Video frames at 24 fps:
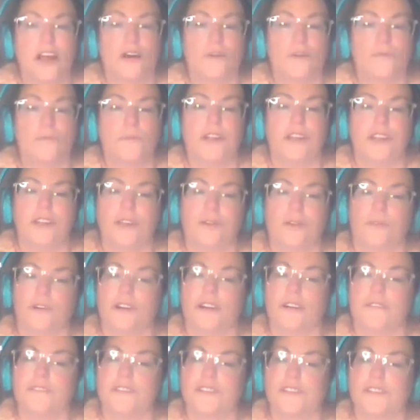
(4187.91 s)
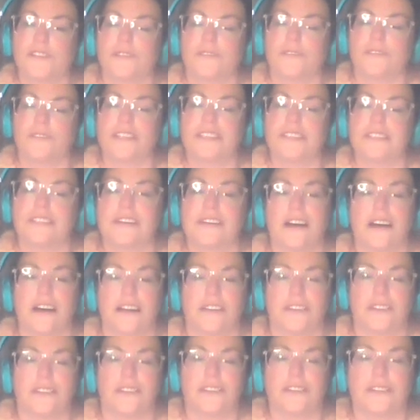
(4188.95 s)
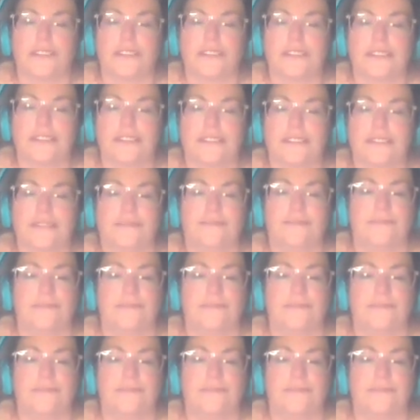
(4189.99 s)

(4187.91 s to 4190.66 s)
when you are of service to others.